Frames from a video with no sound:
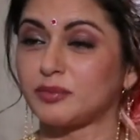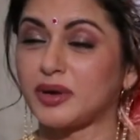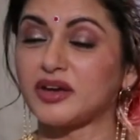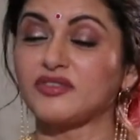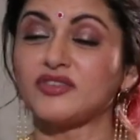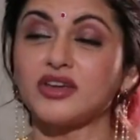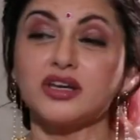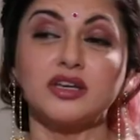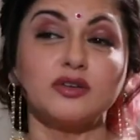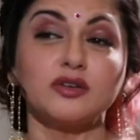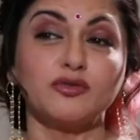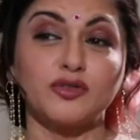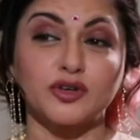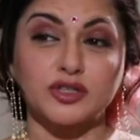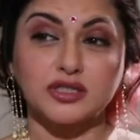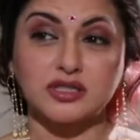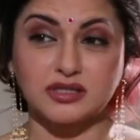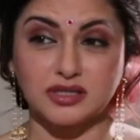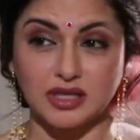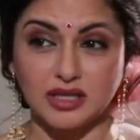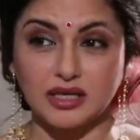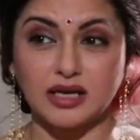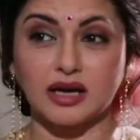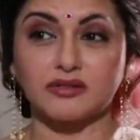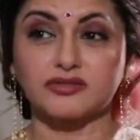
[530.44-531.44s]
very first
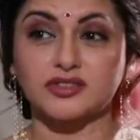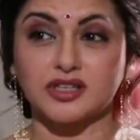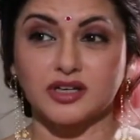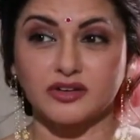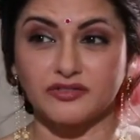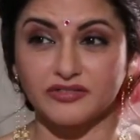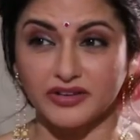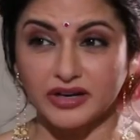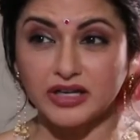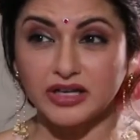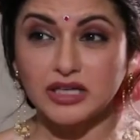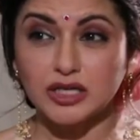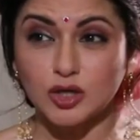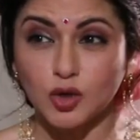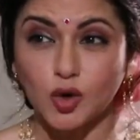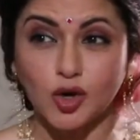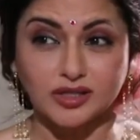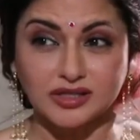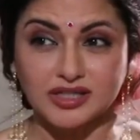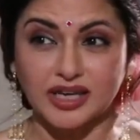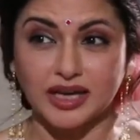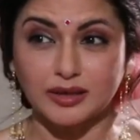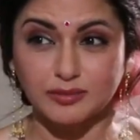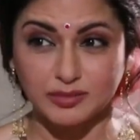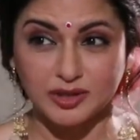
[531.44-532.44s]
scene after a very long
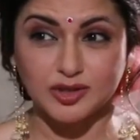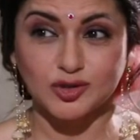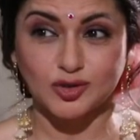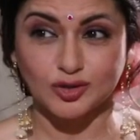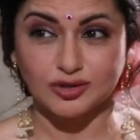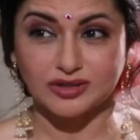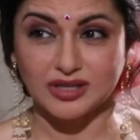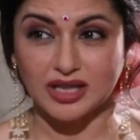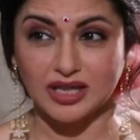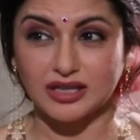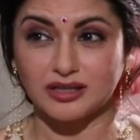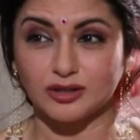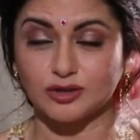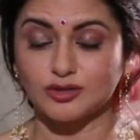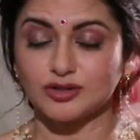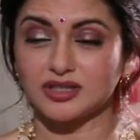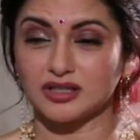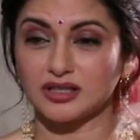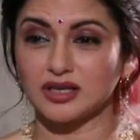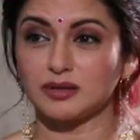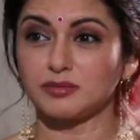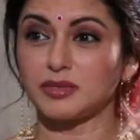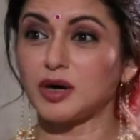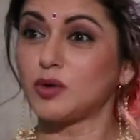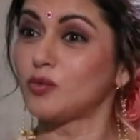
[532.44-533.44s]
time into Telugu
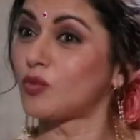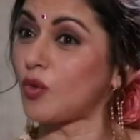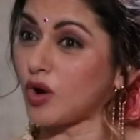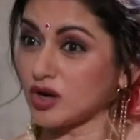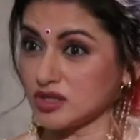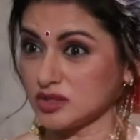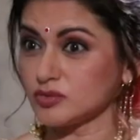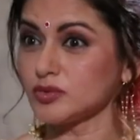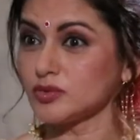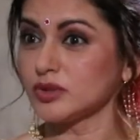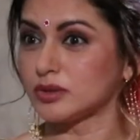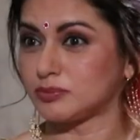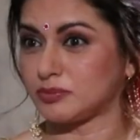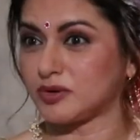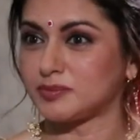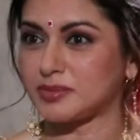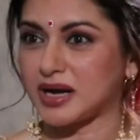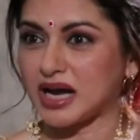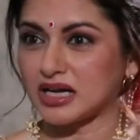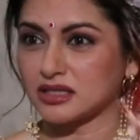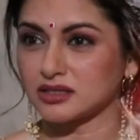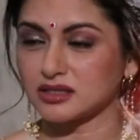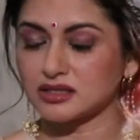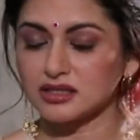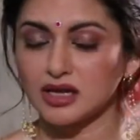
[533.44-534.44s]
cinema was with
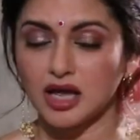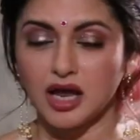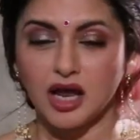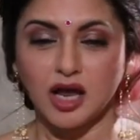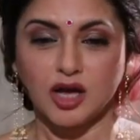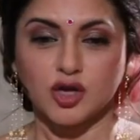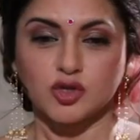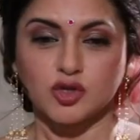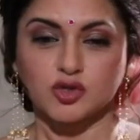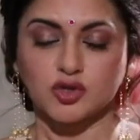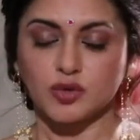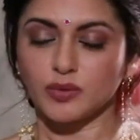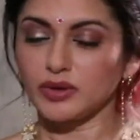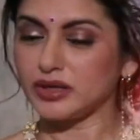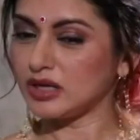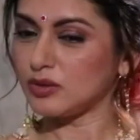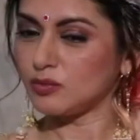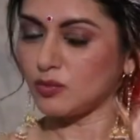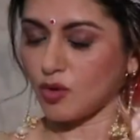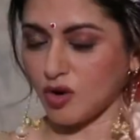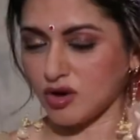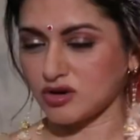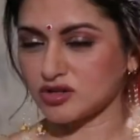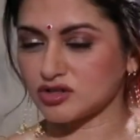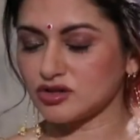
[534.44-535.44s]
Prabhas. So when I
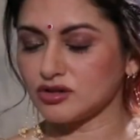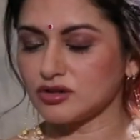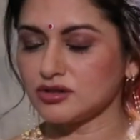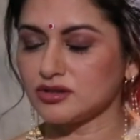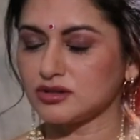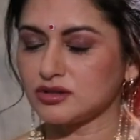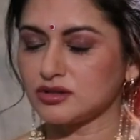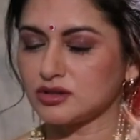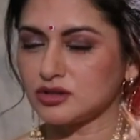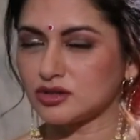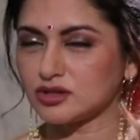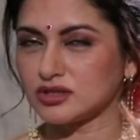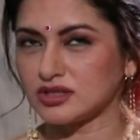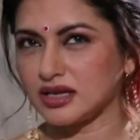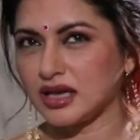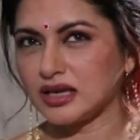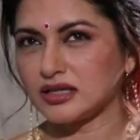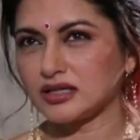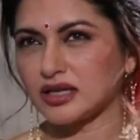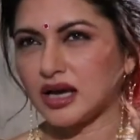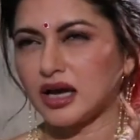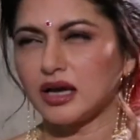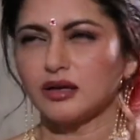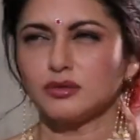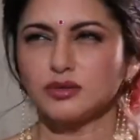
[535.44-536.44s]
walked on
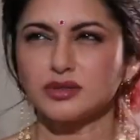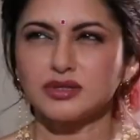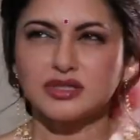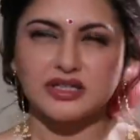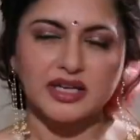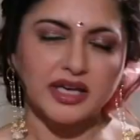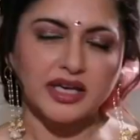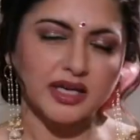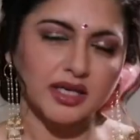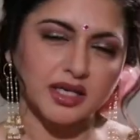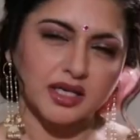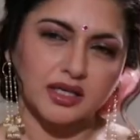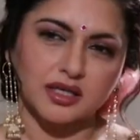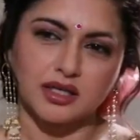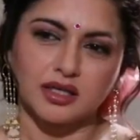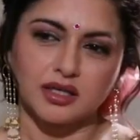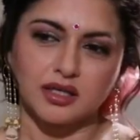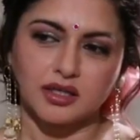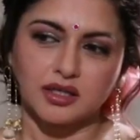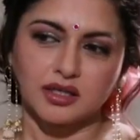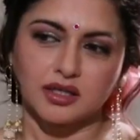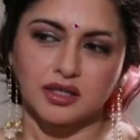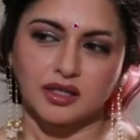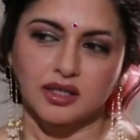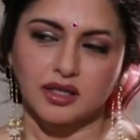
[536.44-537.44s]
set, I was like,
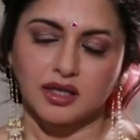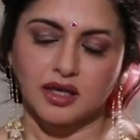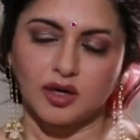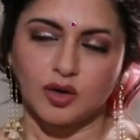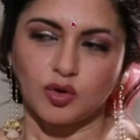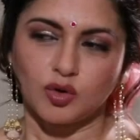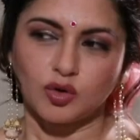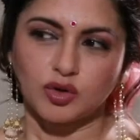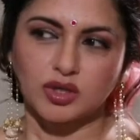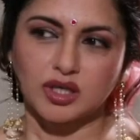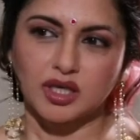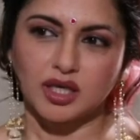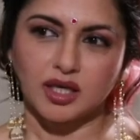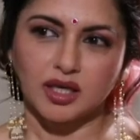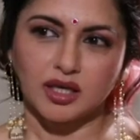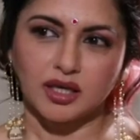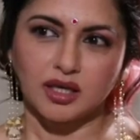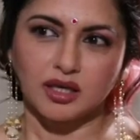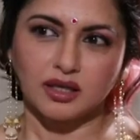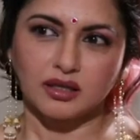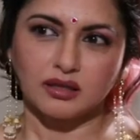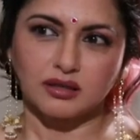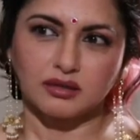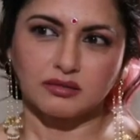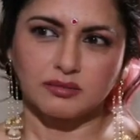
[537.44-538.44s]

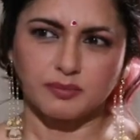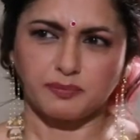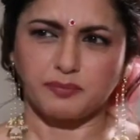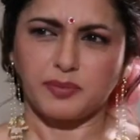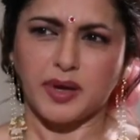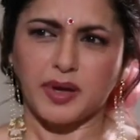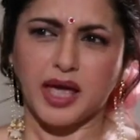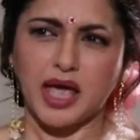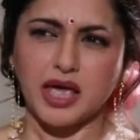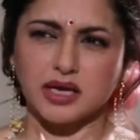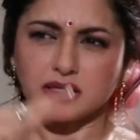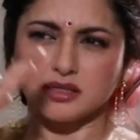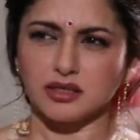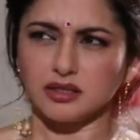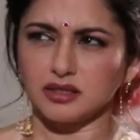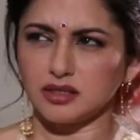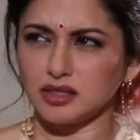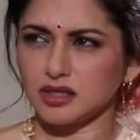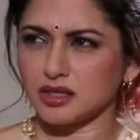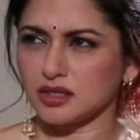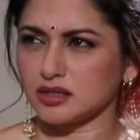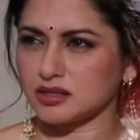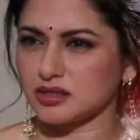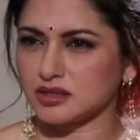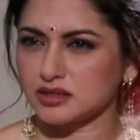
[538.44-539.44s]
okay, Pan
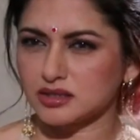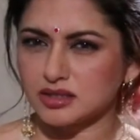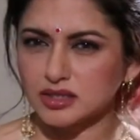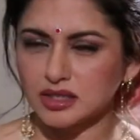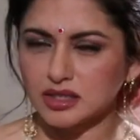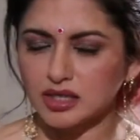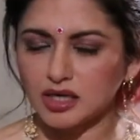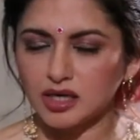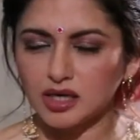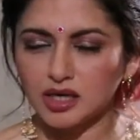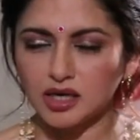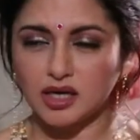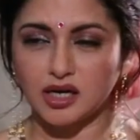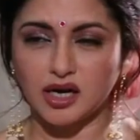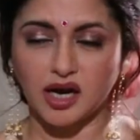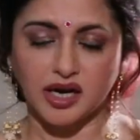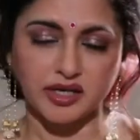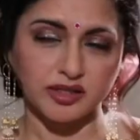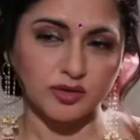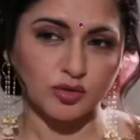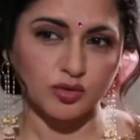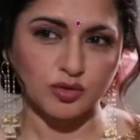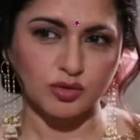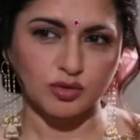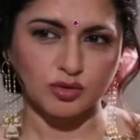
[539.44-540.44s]
India star, I
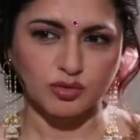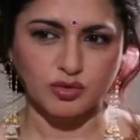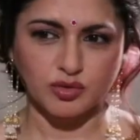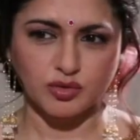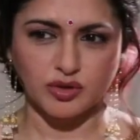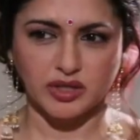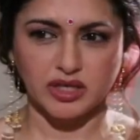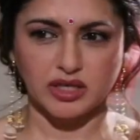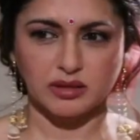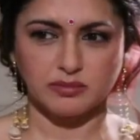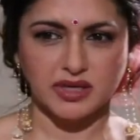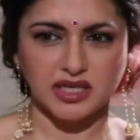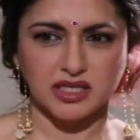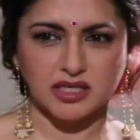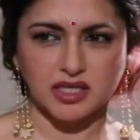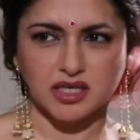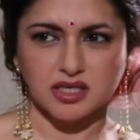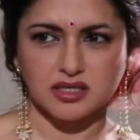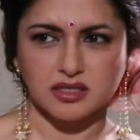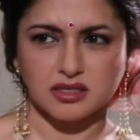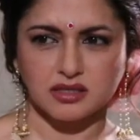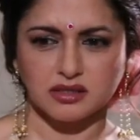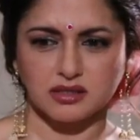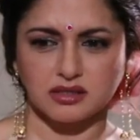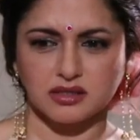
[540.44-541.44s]
don't know, he'll
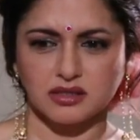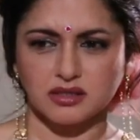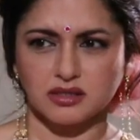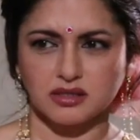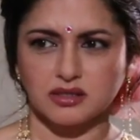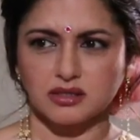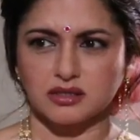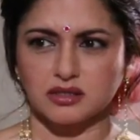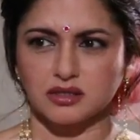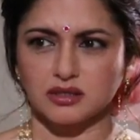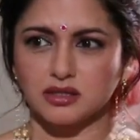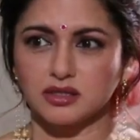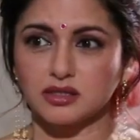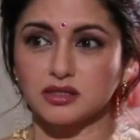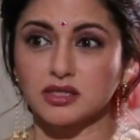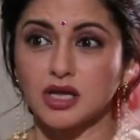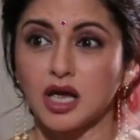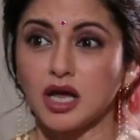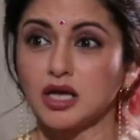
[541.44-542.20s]
maintain his distance.